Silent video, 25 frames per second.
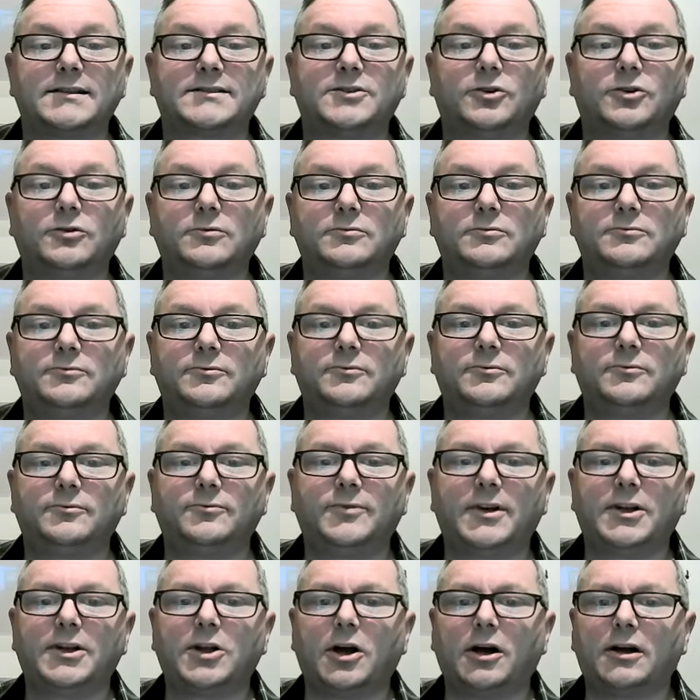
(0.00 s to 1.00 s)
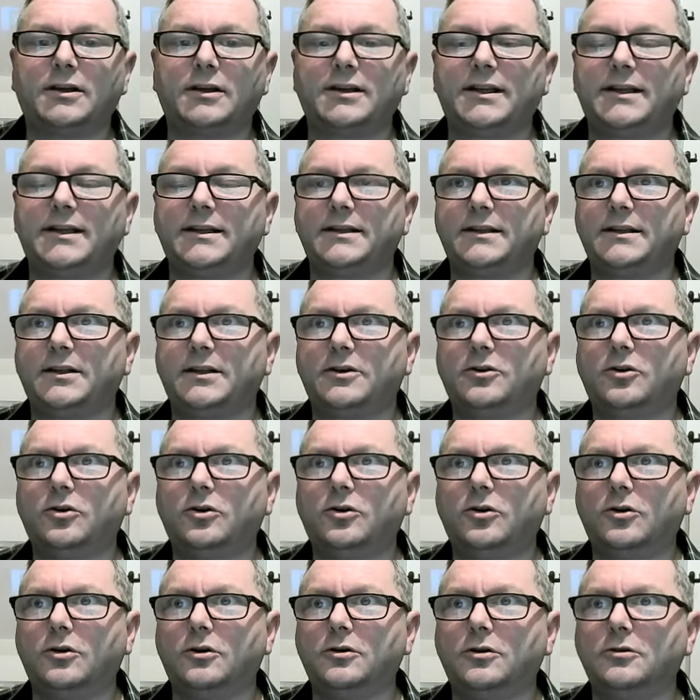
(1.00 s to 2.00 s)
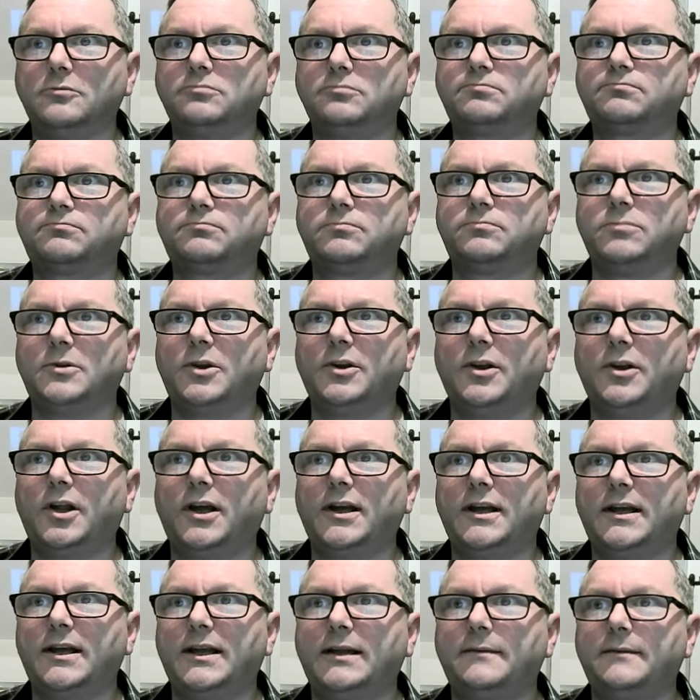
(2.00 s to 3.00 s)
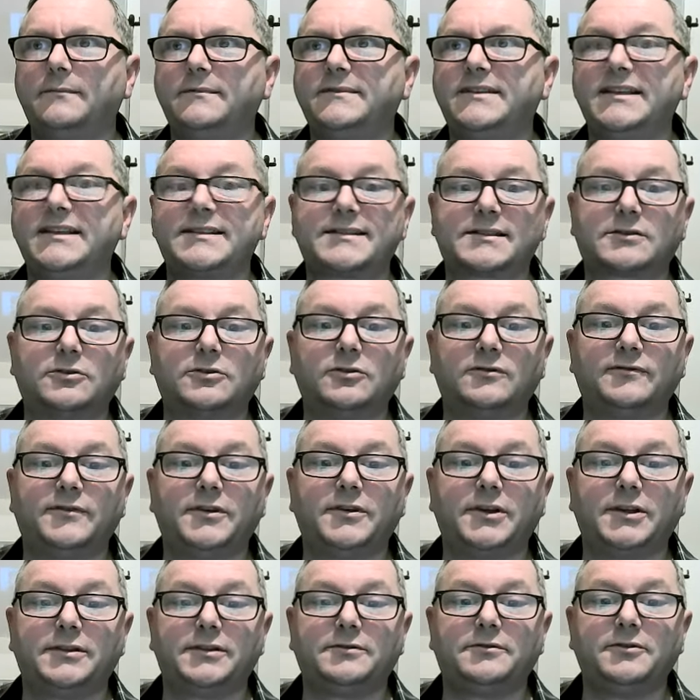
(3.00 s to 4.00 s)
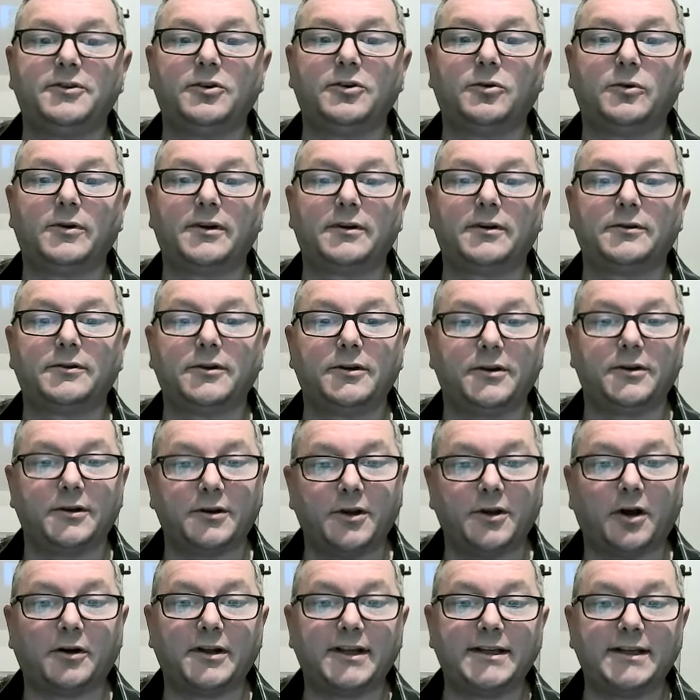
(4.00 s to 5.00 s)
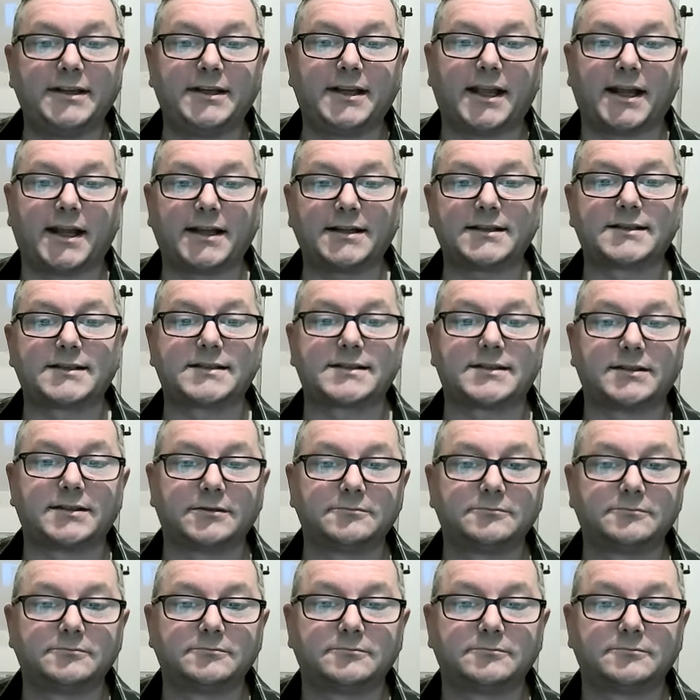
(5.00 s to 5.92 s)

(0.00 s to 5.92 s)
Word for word: So regarding the whole uh, discovered, no, not indexed.